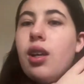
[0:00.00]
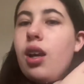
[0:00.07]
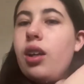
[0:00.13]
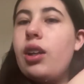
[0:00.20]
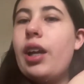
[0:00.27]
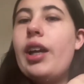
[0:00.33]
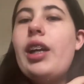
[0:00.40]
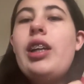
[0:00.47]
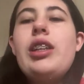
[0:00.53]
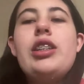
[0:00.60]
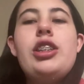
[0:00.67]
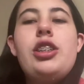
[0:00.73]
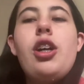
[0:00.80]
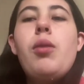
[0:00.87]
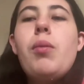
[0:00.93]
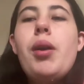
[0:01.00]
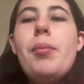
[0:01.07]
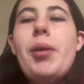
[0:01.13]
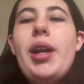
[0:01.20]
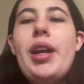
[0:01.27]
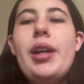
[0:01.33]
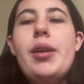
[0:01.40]
Okay guys, don't mind
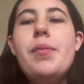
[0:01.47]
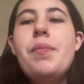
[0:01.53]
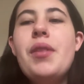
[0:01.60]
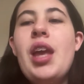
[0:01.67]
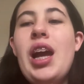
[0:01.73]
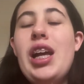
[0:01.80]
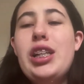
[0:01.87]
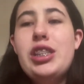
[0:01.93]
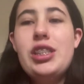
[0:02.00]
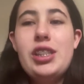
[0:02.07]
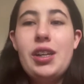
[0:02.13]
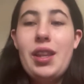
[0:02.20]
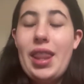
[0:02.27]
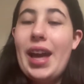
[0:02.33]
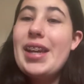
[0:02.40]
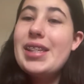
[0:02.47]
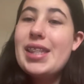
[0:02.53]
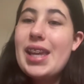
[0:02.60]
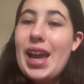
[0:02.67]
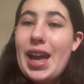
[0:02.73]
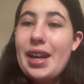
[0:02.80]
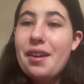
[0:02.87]
my hair. So that is
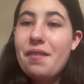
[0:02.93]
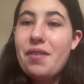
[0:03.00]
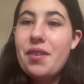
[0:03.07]
the end of